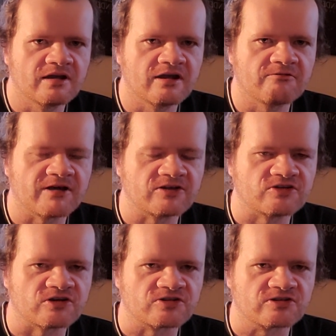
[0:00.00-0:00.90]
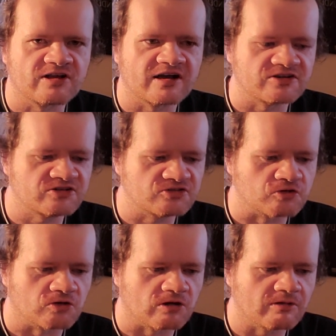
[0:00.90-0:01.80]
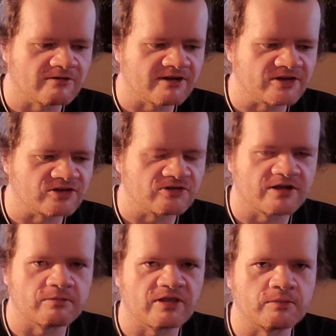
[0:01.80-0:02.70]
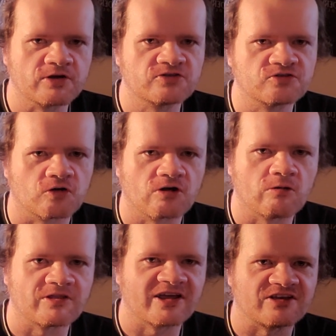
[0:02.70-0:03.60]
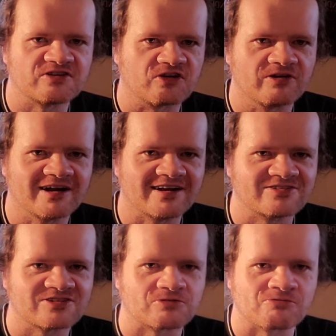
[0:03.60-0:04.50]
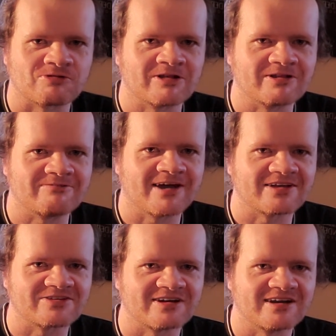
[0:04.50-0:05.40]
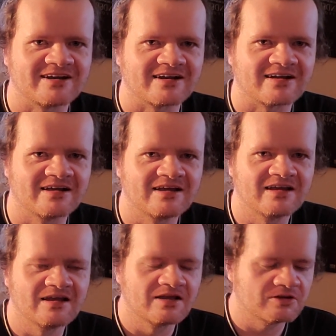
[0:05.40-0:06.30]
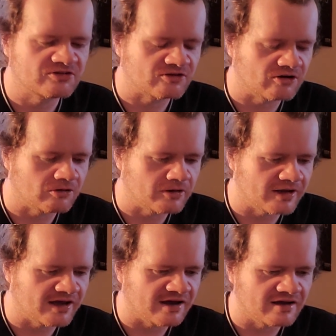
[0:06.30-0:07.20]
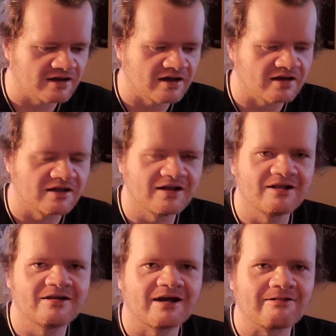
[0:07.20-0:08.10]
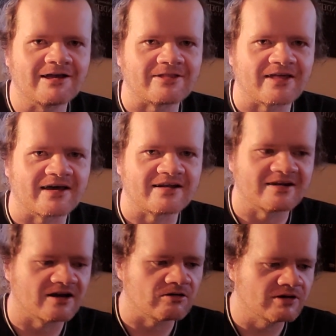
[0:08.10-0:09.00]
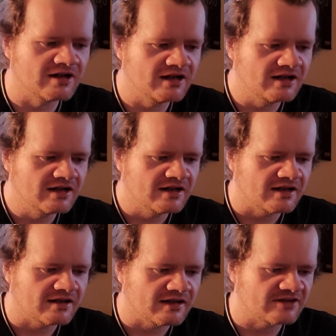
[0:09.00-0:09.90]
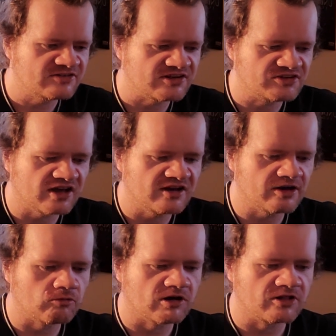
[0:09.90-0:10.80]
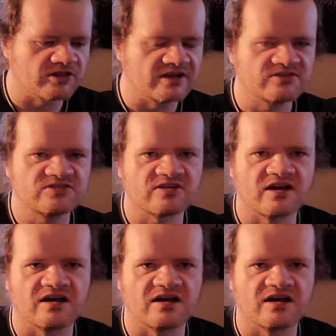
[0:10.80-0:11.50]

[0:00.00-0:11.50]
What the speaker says: adventure / Zorro adventure. They merge Zorro with history, and it's just really fascinating. So, yeah, I like that, you know. As they said in one of these